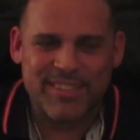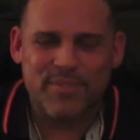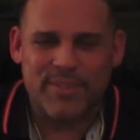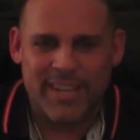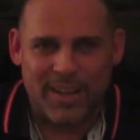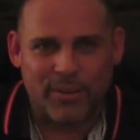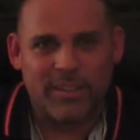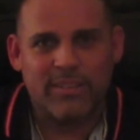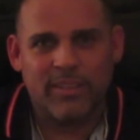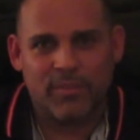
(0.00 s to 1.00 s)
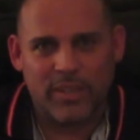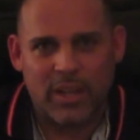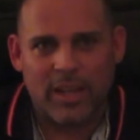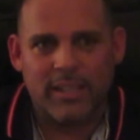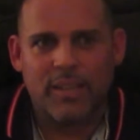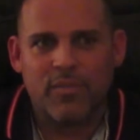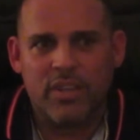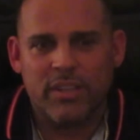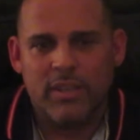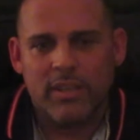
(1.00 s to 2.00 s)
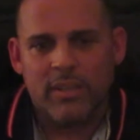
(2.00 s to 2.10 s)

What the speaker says: different now. I definitely